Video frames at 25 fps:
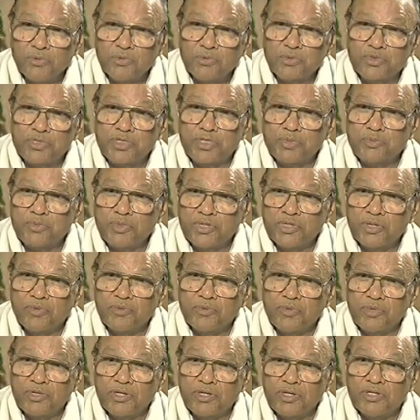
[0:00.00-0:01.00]
which has become
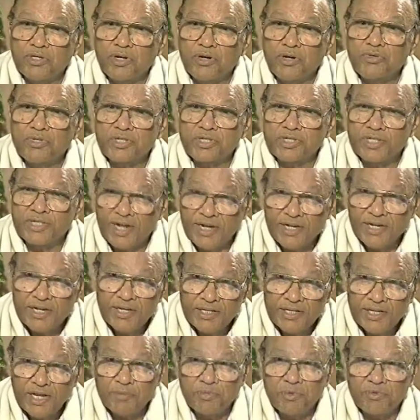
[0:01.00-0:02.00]
one of the outstanding
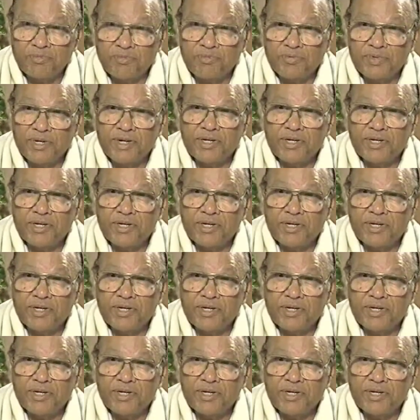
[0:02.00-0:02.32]
type of